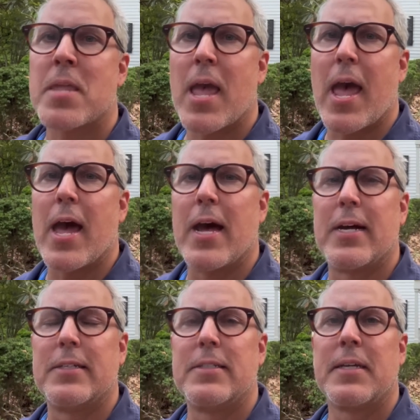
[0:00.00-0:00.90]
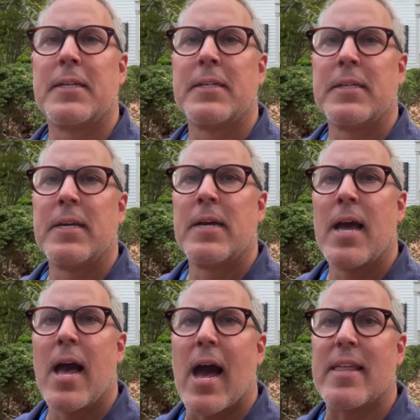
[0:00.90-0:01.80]
And
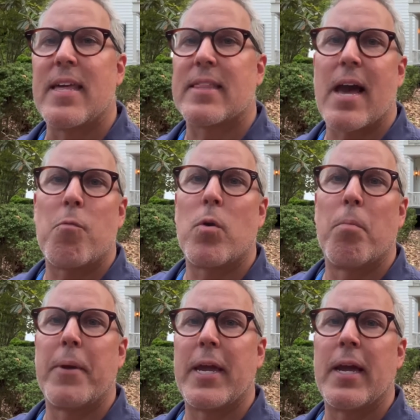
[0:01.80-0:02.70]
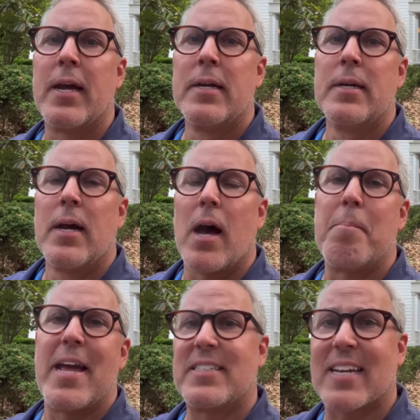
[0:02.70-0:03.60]
I think that will be
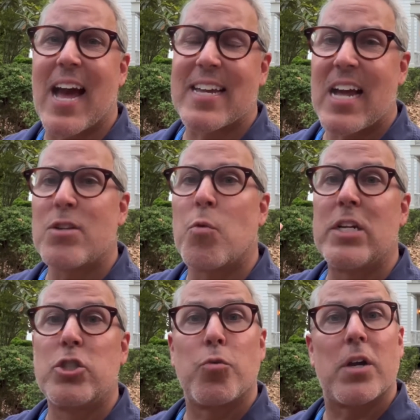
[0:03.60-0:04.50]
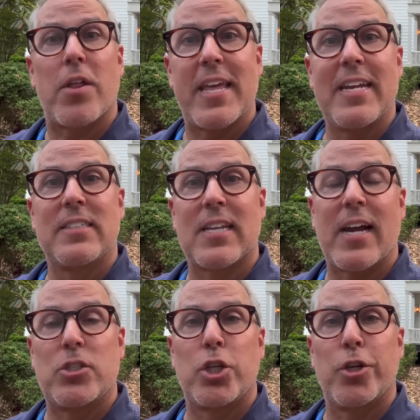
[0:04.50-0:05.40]
amazing. I kind of want to do it on the inside
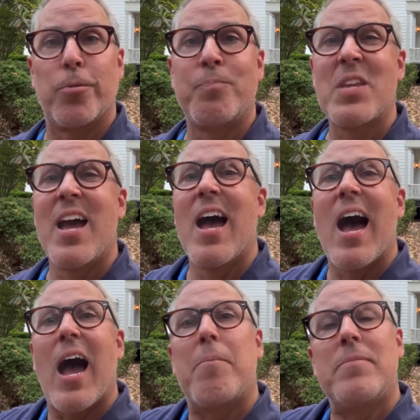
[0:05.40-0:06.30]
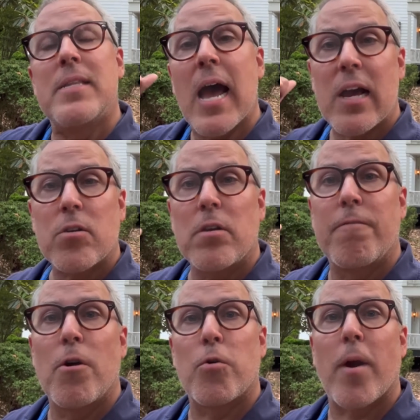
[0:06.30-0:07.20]
too. I'm not going to
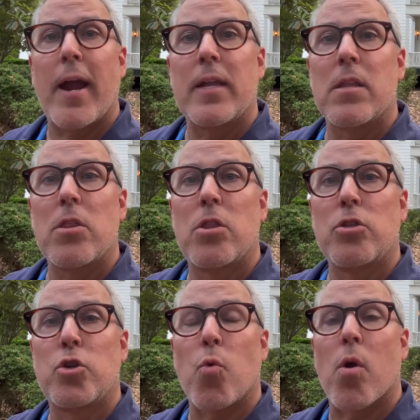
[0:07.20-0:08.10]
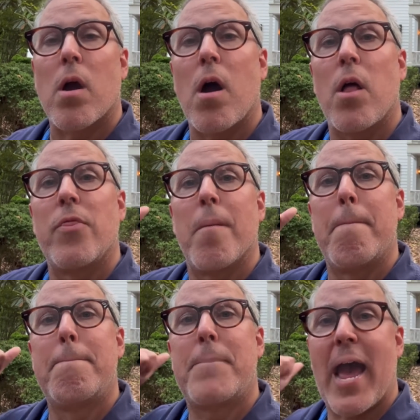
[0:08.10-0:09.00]
faux grain the door on the
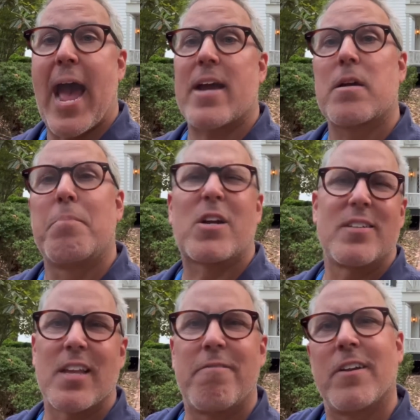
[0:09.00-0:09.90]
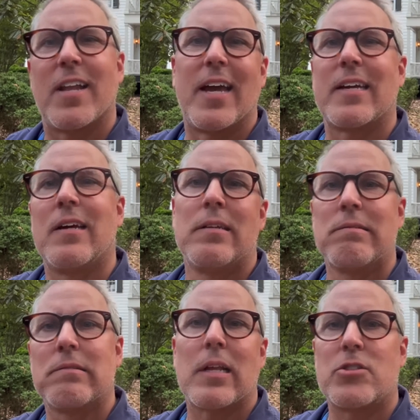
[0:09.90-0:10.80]
back because I feel like
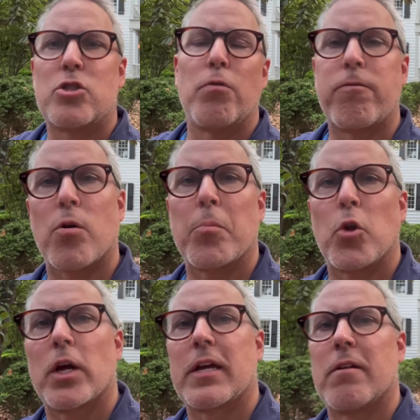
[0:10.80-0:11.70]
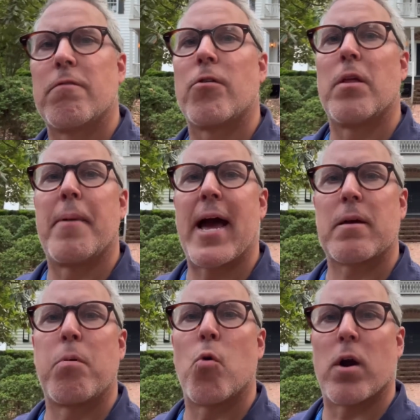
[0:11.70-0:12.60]
that's too formal looking for the back
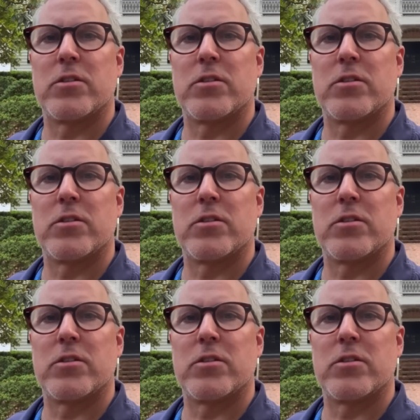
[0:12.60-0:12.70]
porch.